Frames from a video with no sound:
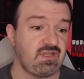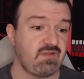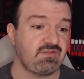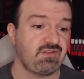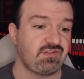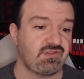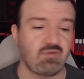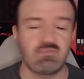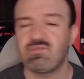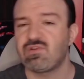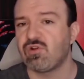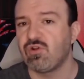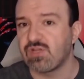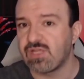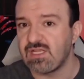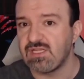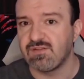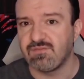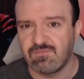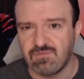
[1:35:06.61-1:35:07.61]
You have to start
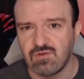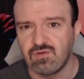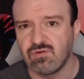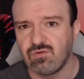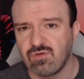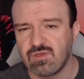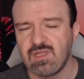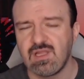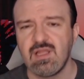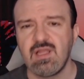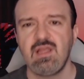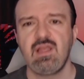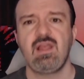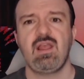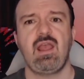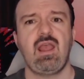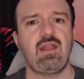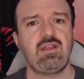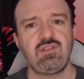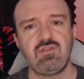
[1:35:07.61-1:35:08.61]
cooking the food
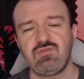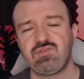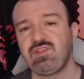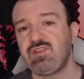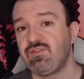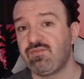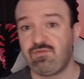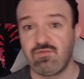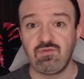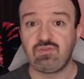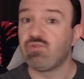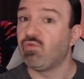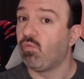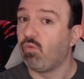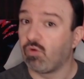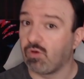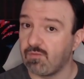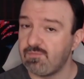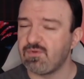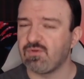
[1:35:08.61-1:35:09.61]
and using the food to
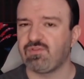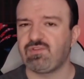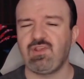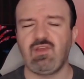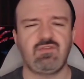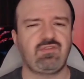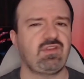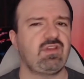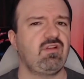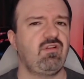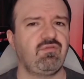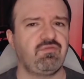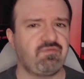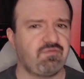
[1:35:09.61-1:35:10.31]
warm yourself so you don't